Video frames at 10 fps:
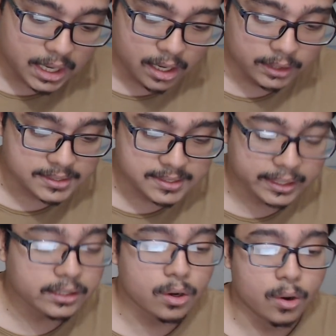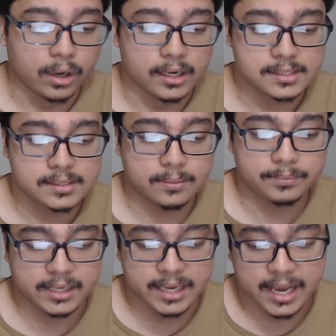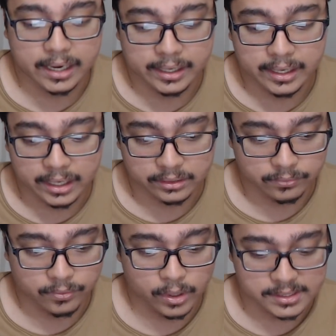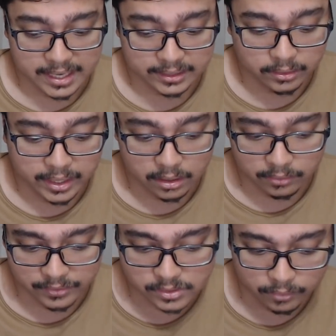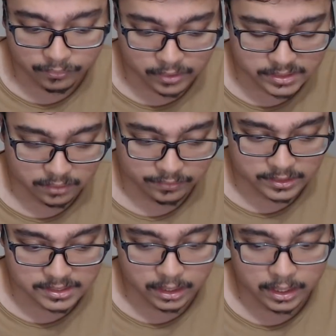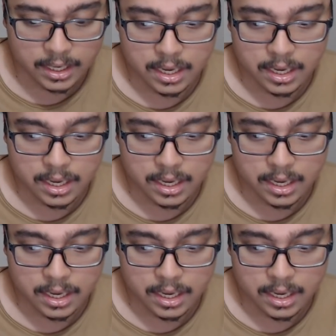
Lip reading: On the second chorus, he added another voice, another layer of his own voice, obviously.